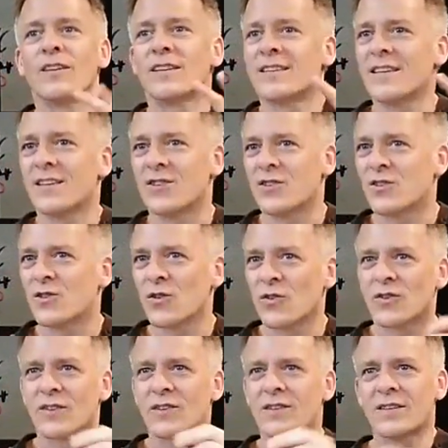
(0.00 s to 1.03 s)
It
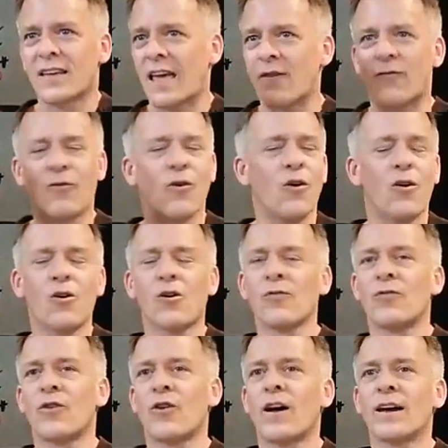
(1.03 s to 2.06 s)
should have
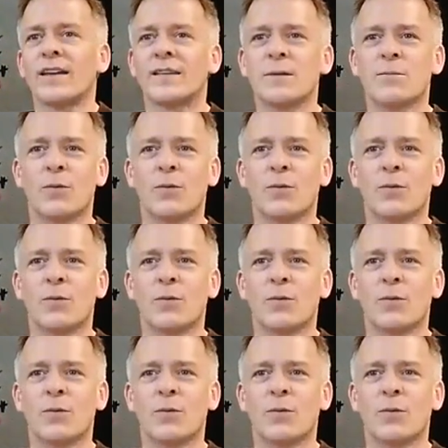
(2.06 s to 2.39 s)
all variety